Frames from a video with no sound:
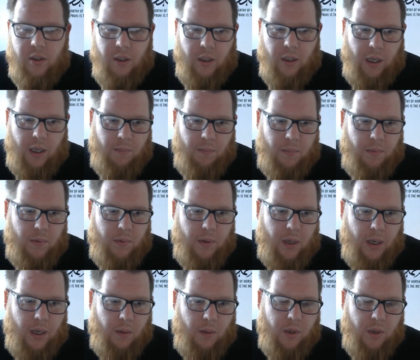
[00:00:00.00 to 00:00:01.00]

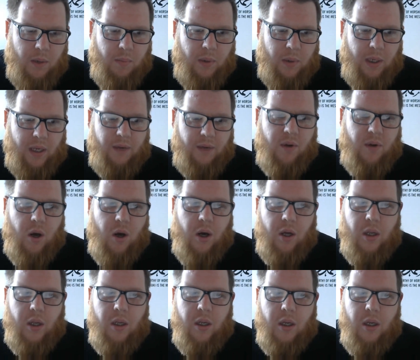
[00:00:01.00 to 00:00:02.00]
I would have believed
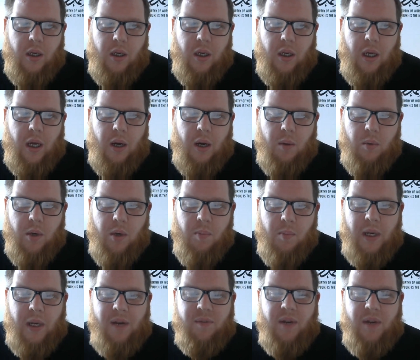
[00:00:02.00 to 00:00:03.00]
I wouldn't have
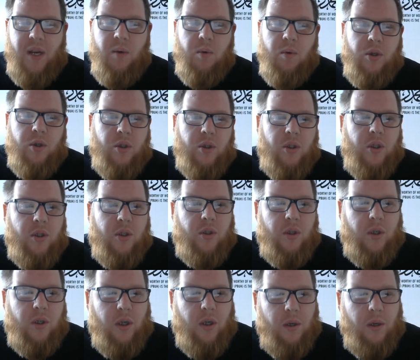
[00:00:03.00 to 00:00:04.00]
believed he was just the
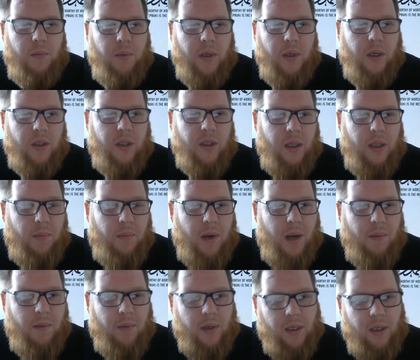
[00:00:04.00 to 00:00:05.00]
Son of God, because in the
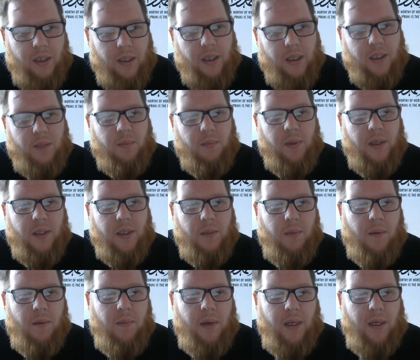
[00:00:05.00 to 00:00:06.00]
Bible it speaks
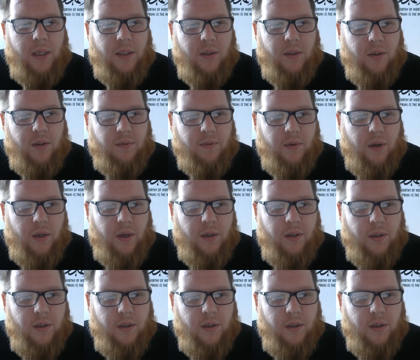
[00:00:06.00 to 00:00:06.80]
about many sons of God.